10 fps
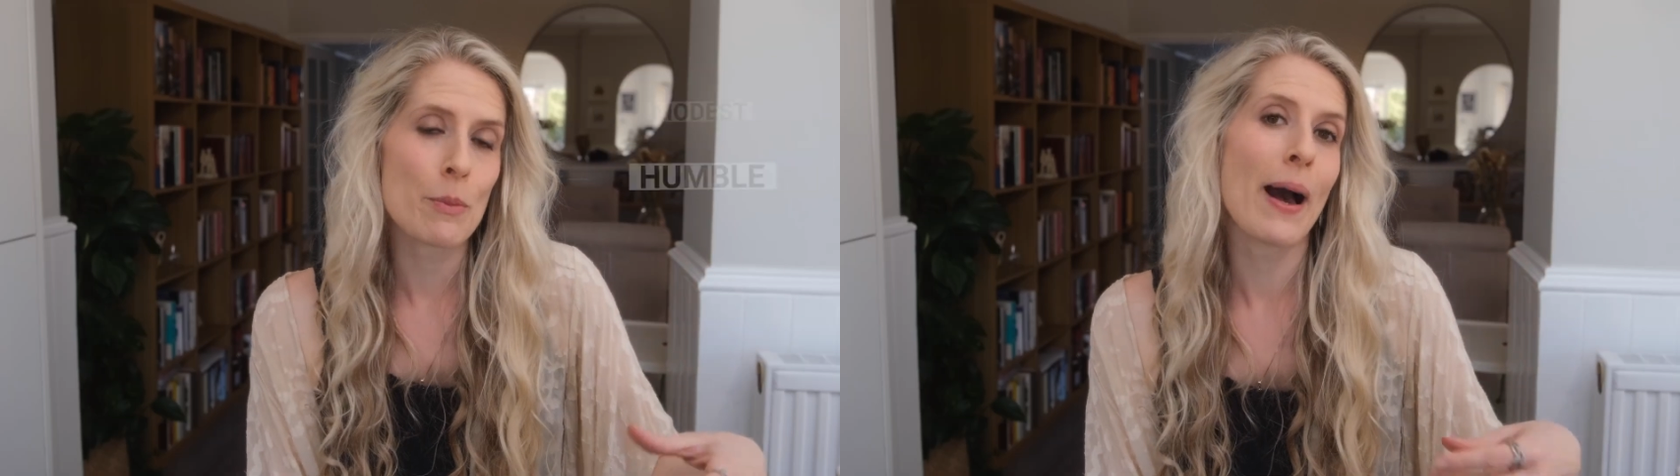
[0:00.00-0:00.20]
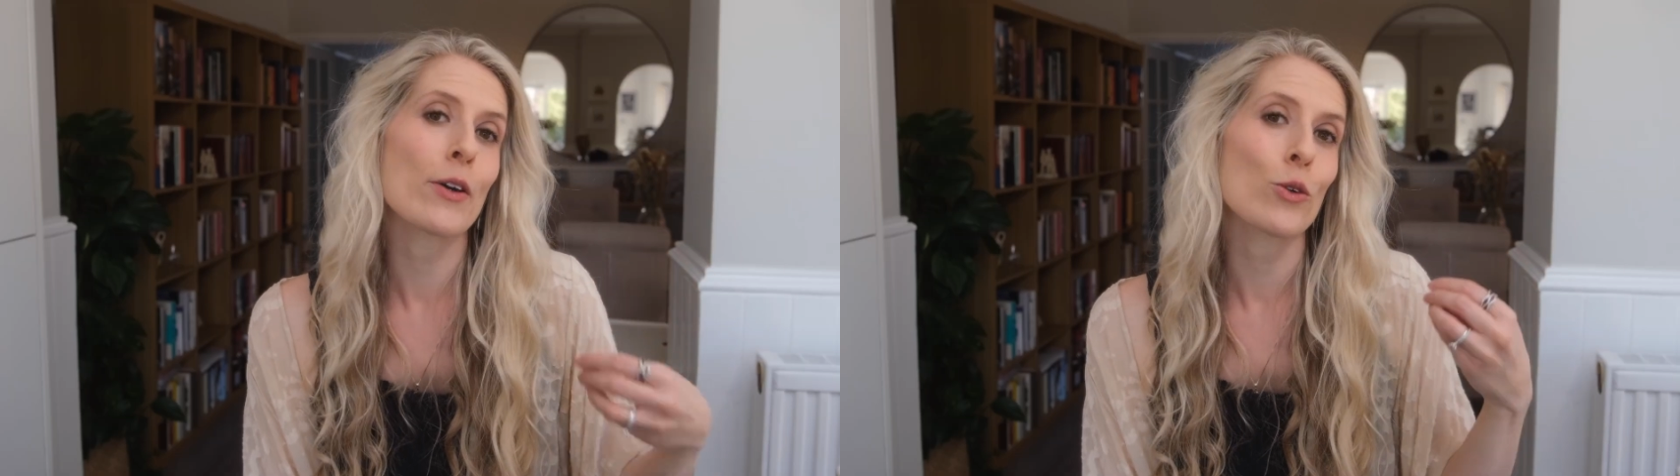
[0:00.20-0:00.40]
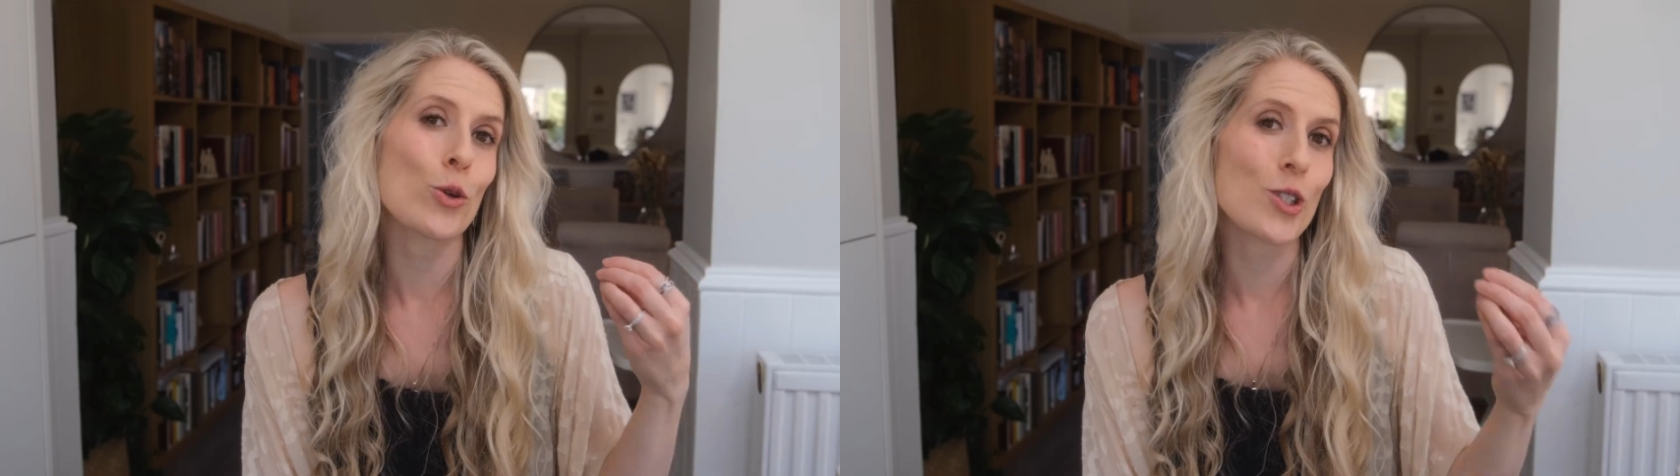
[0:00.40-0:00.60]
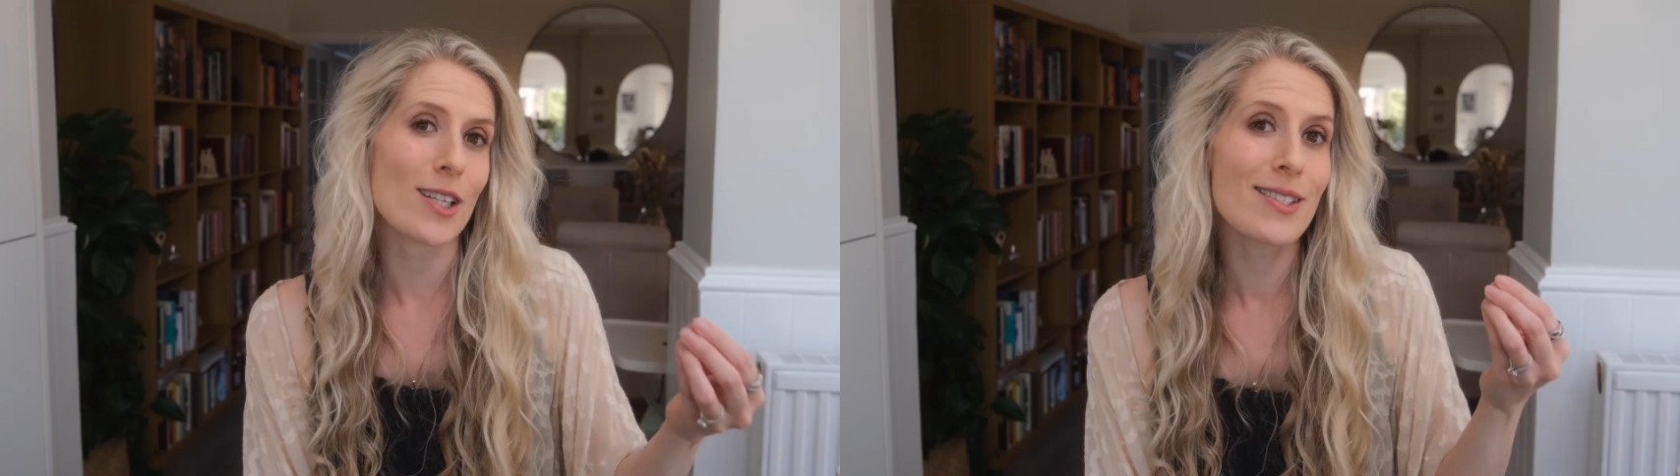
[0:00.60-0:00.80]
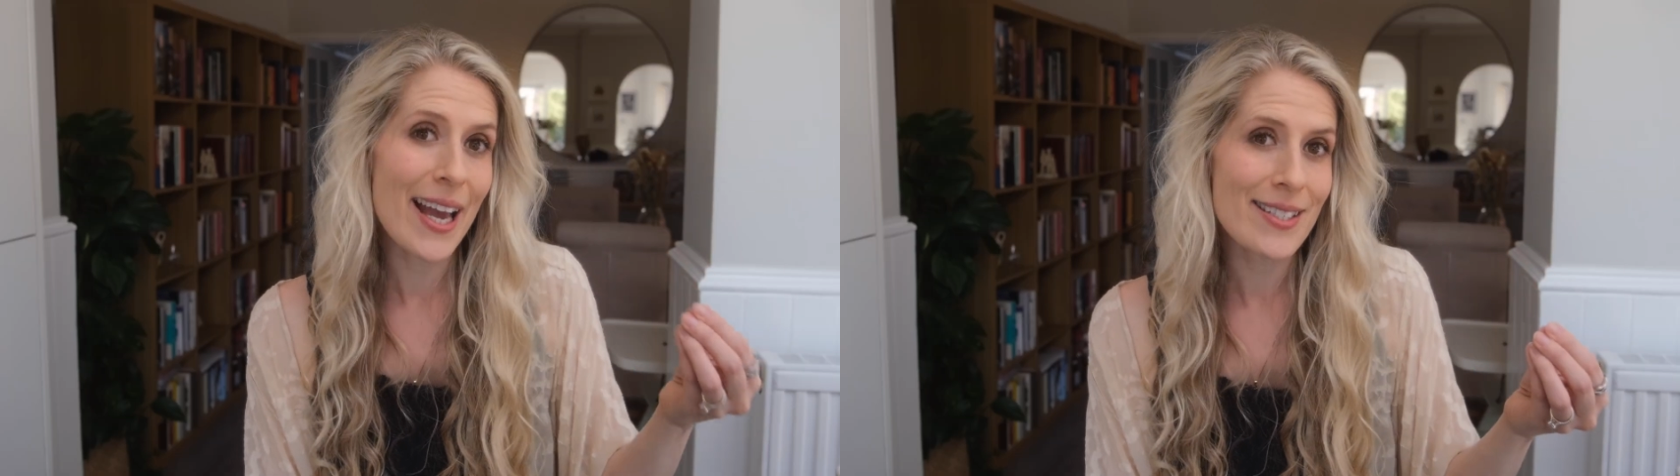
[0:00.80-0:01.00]
about your
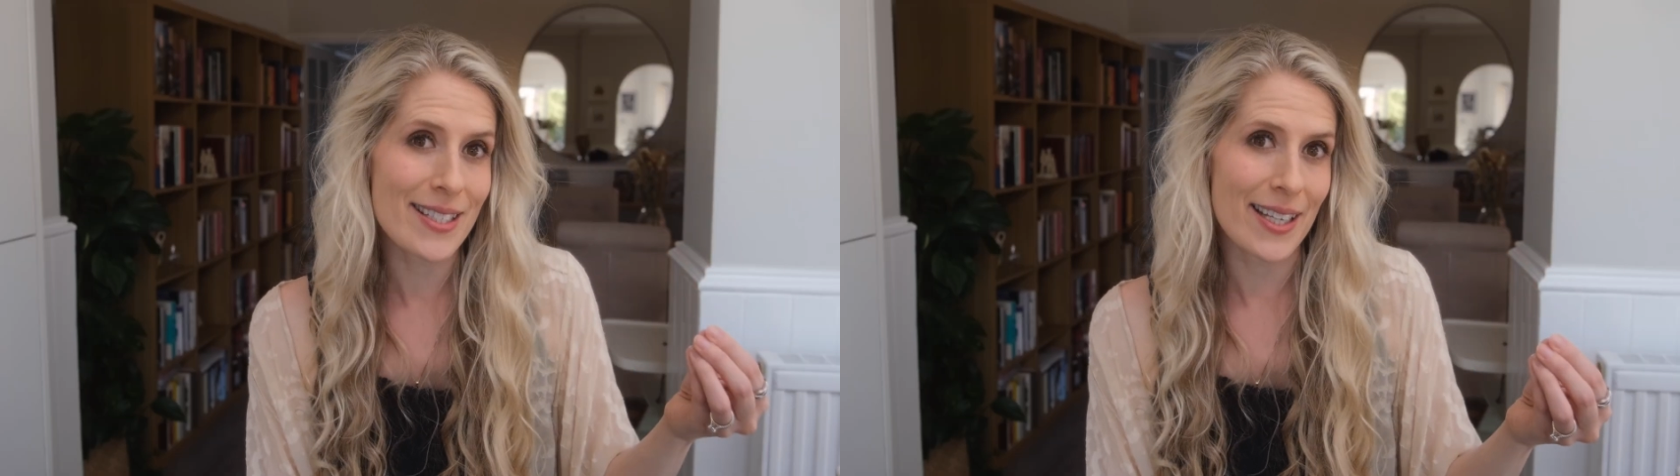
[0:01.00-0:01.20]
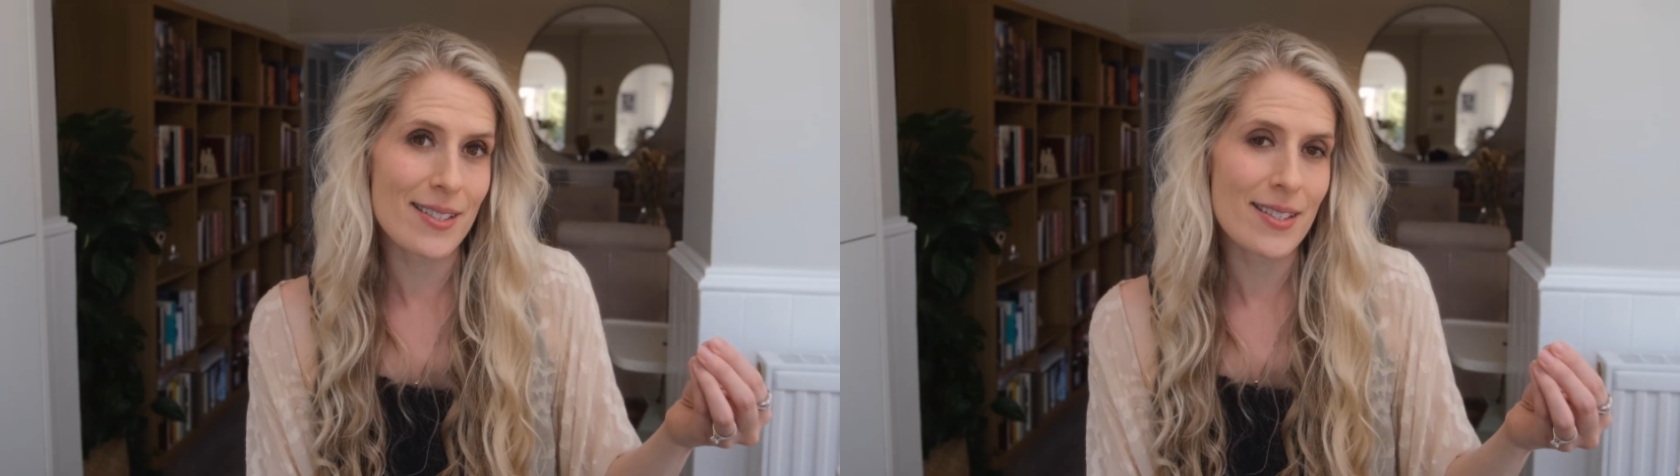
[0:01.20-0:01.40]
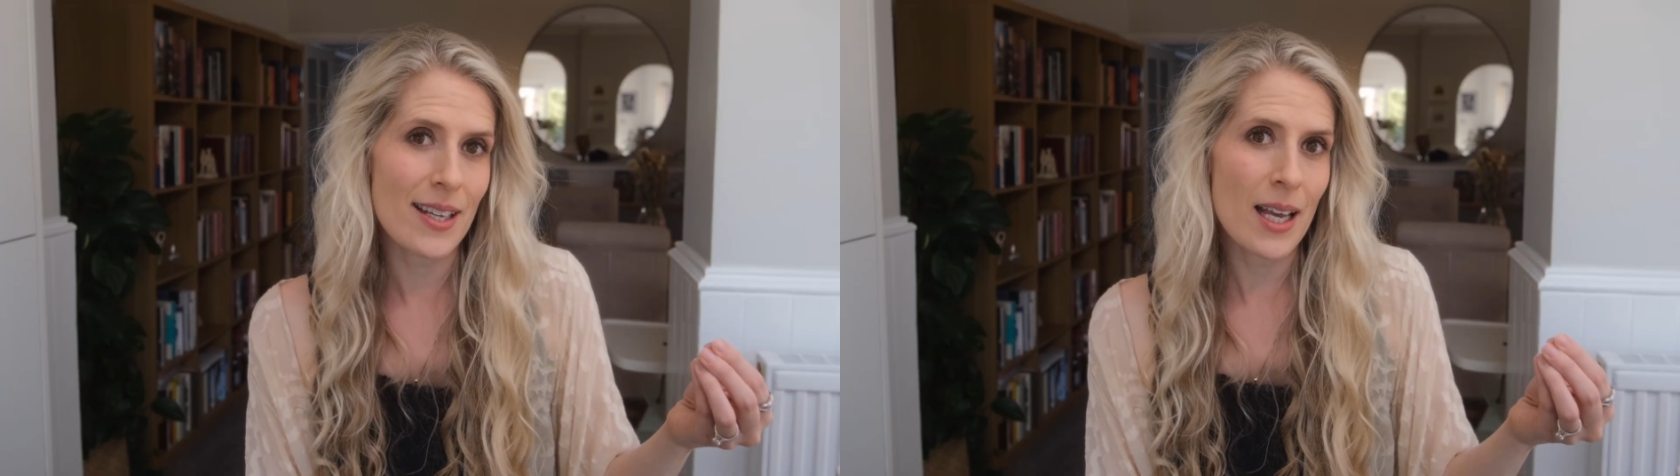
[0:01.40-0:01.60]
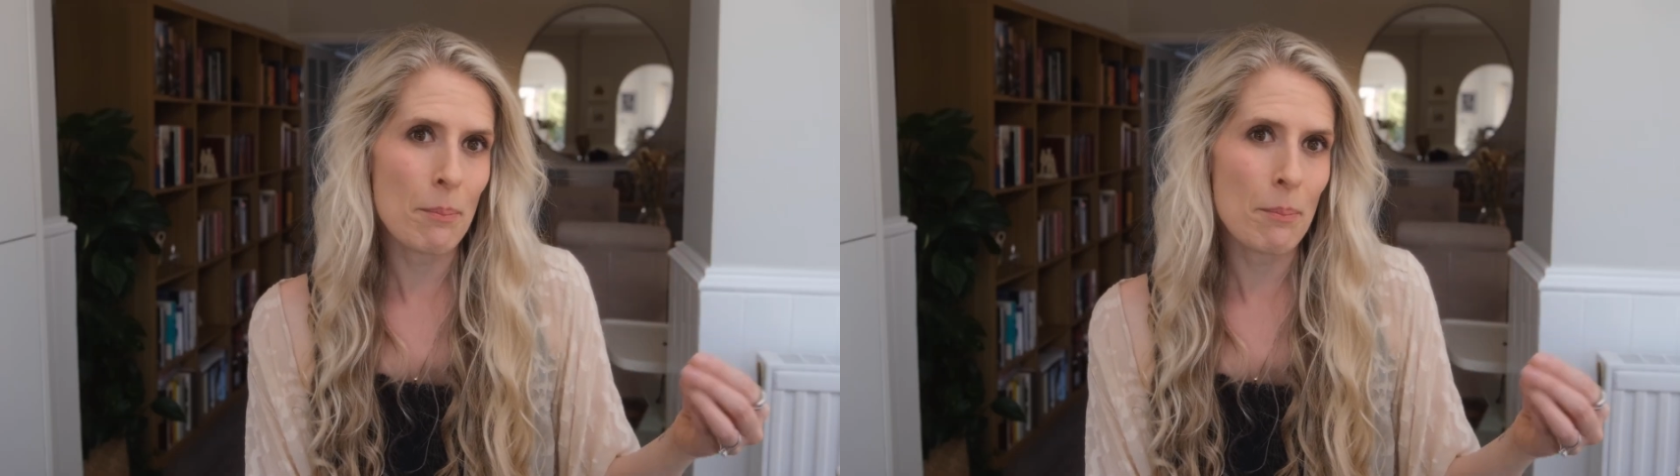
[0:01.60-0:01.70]
successes